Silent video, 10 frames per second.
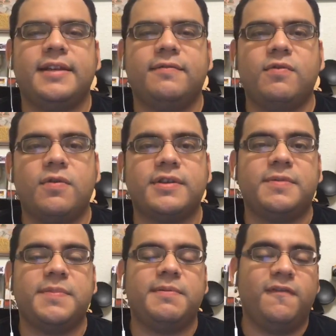And of course,
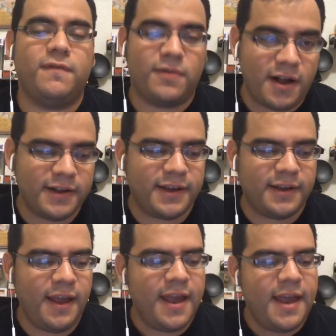I'll be
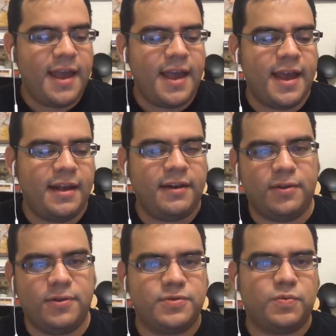vlogging, and
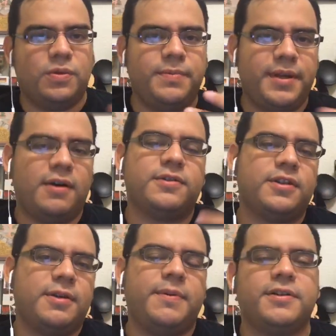those will be
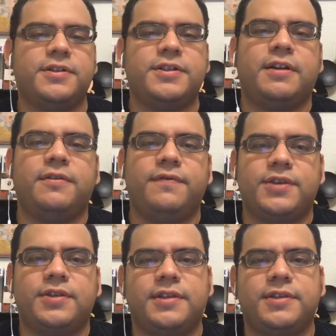also coming onto the channel eventually.